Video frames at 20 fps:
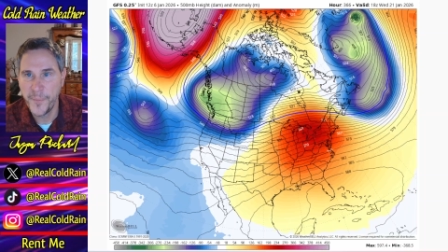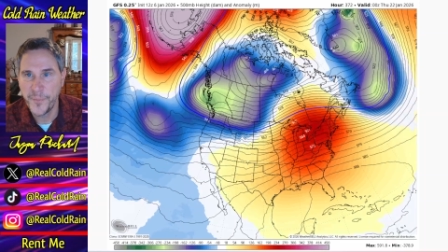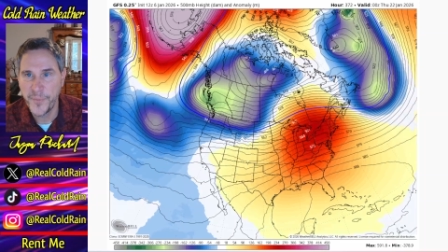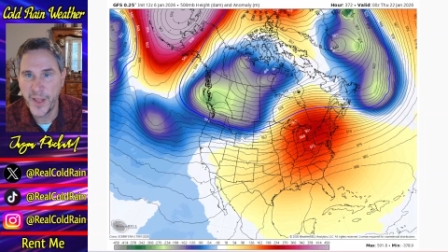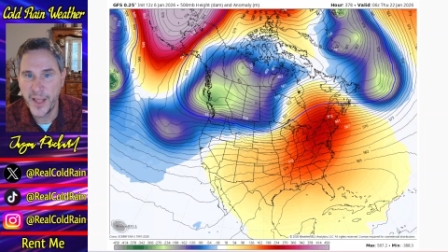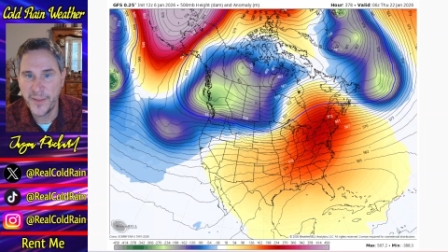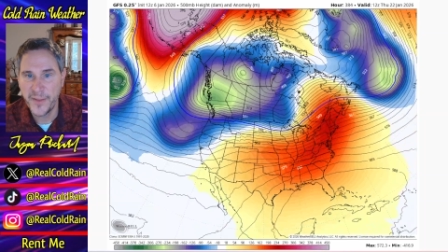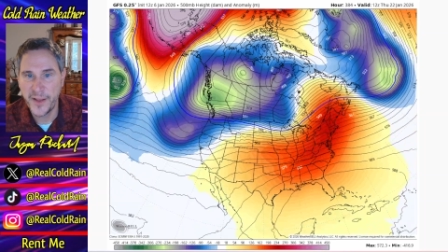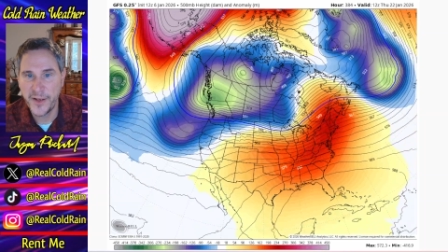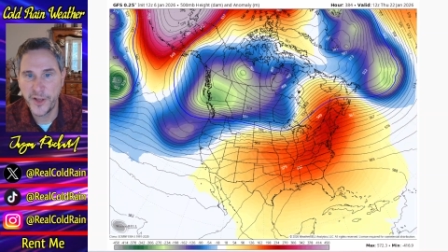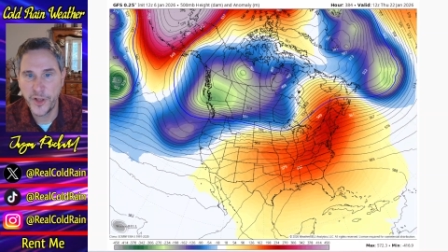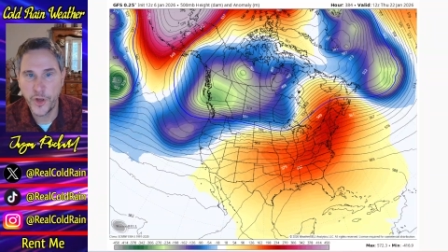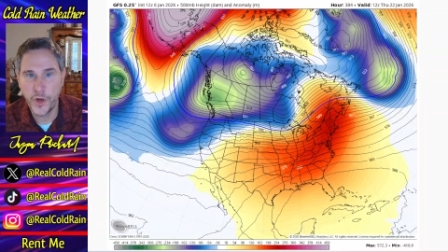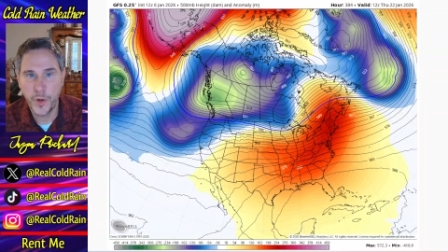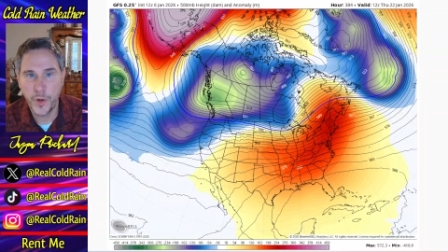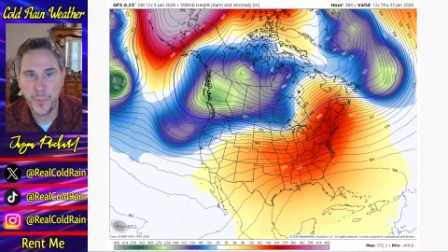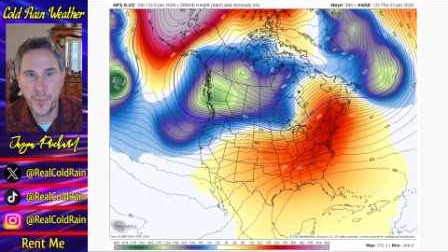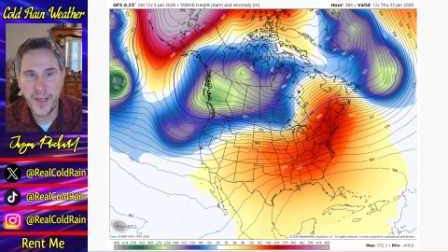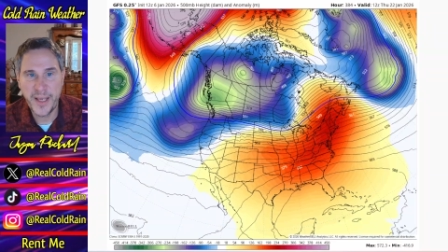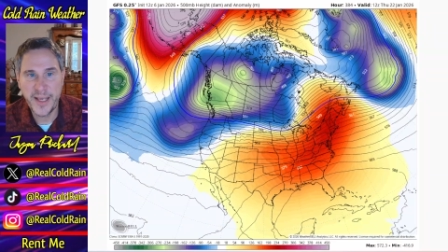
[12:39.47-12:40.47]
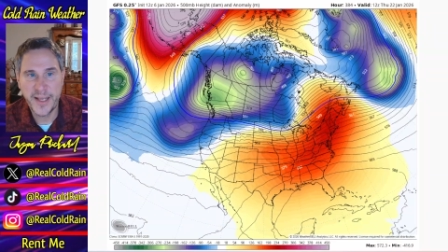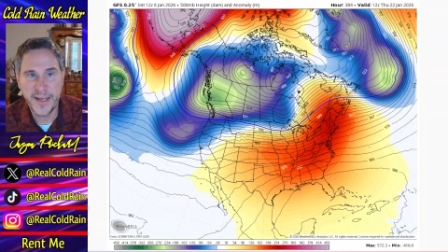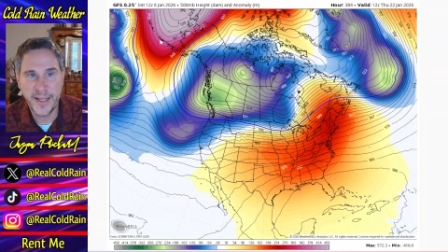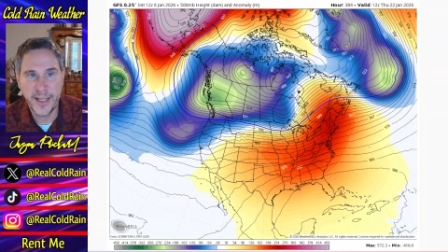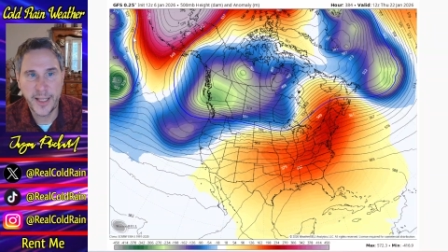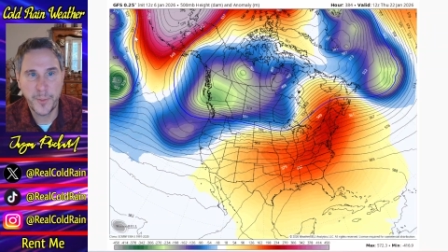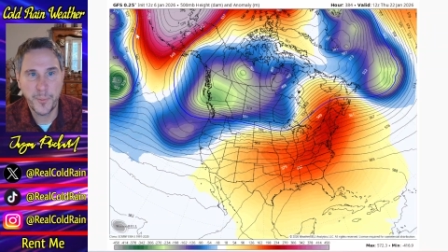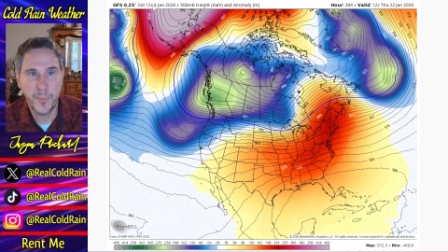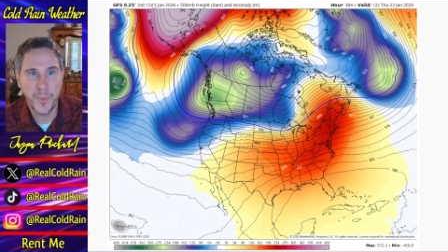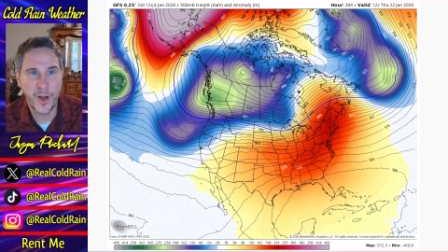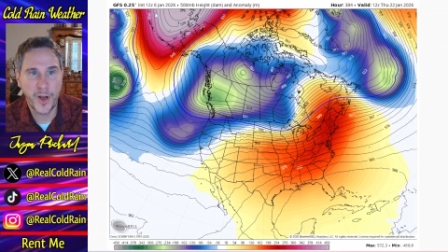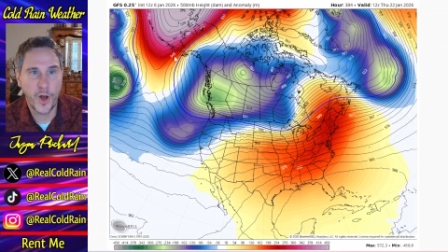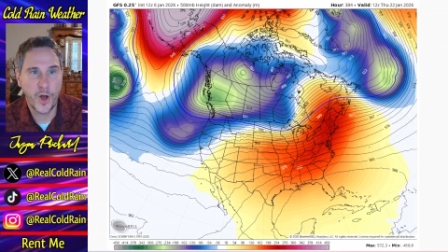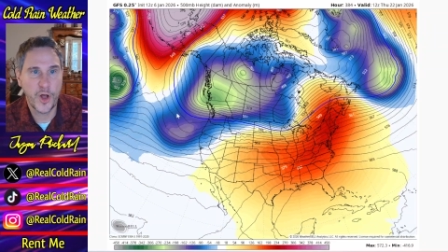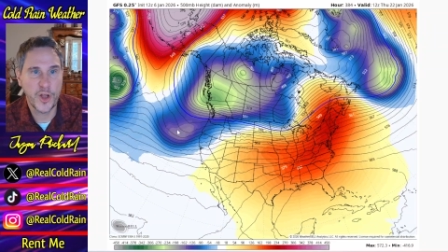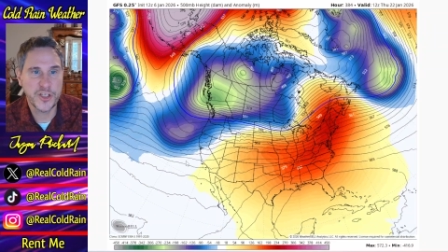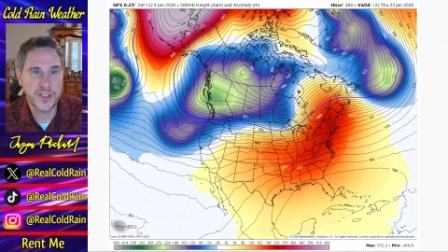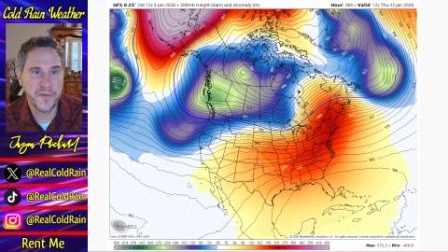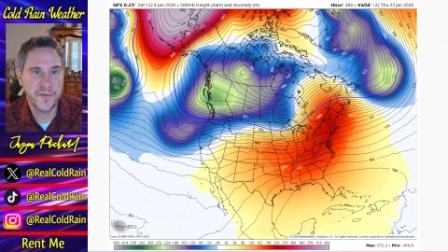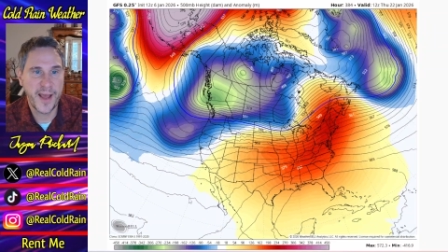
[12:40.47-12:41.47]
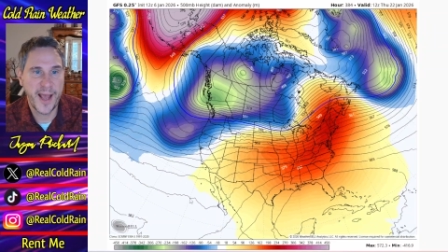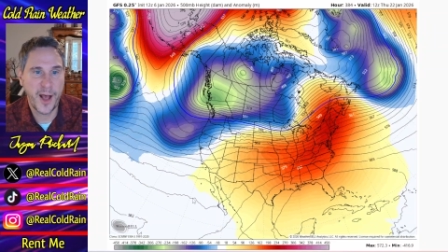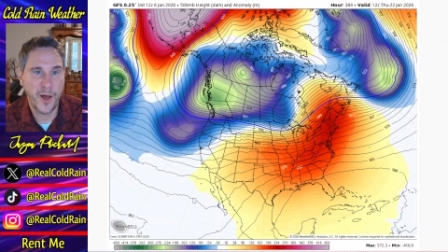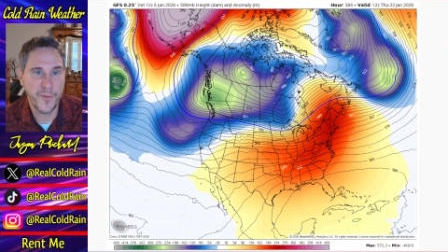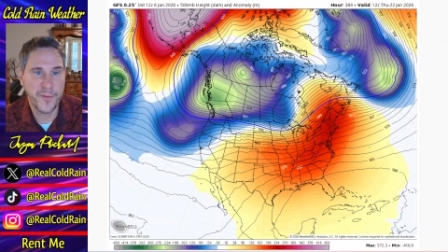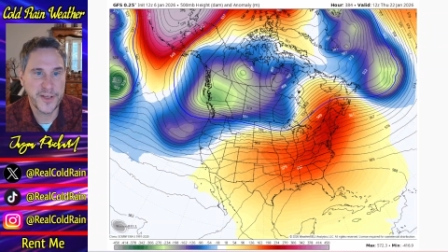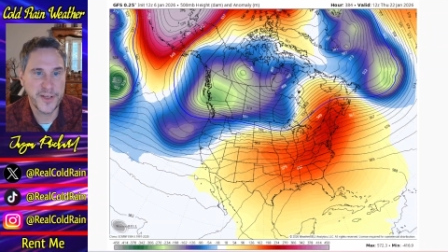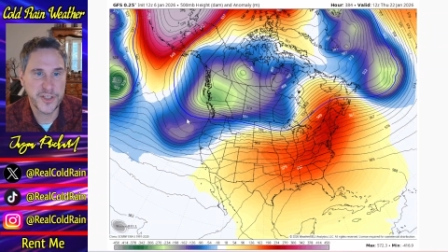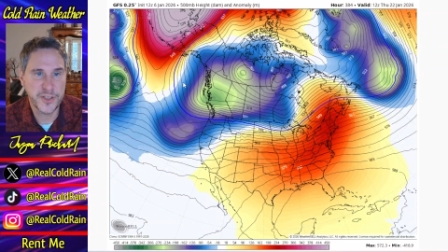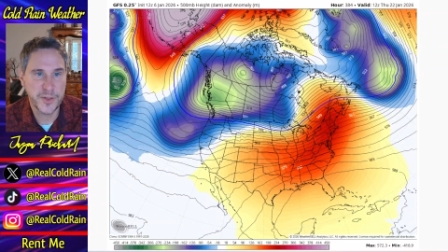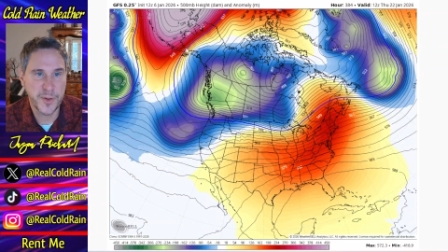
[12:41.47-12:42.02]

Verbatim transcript: than the European did because of how this